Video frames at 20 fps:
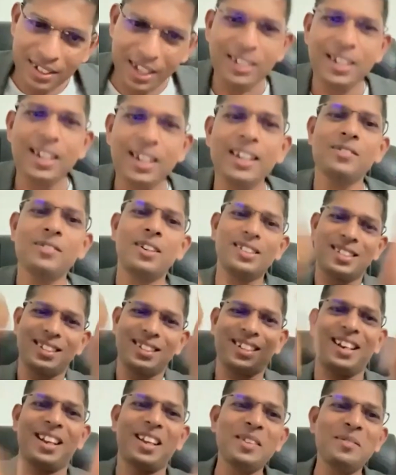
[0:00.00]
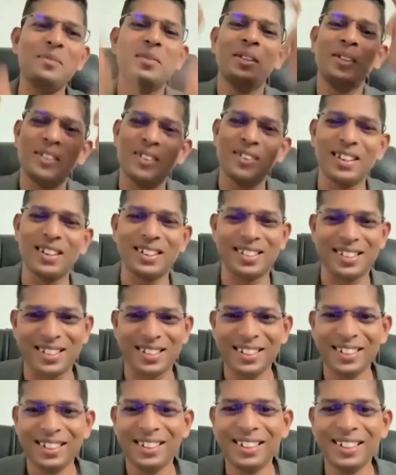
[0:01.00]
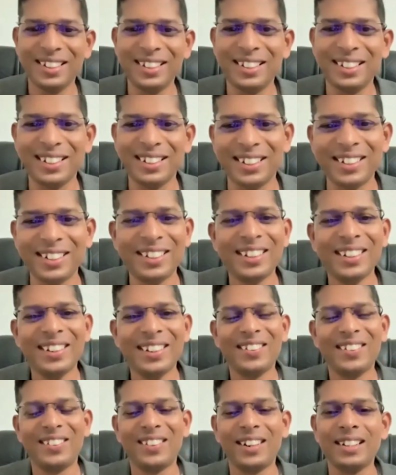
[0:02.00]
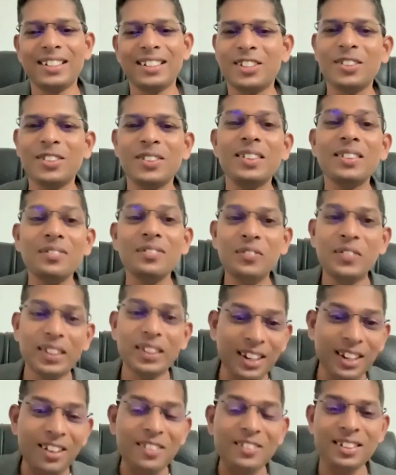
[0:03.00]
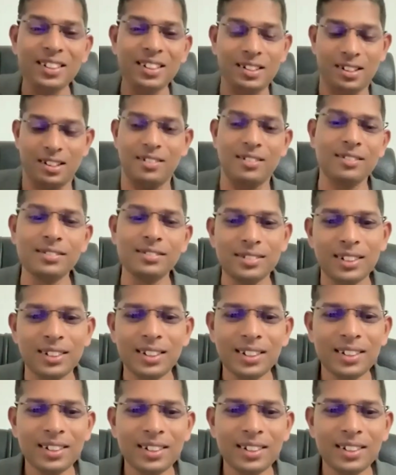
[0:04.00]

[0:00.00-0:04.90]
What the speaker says: that guy was climbing on it. Right? So without a crown,